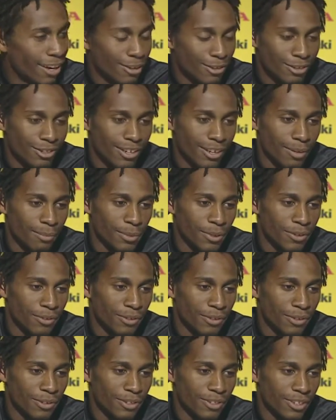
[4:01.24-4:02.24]
I was trying to
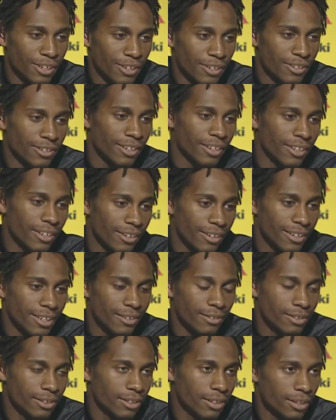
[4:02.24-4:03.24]
move through. So, you know,
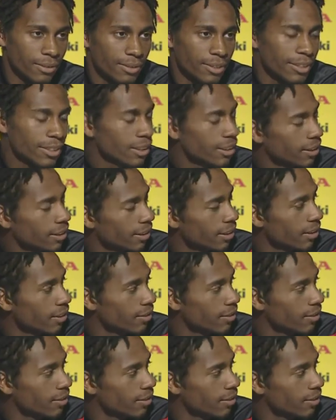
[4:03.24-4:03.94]
it was good.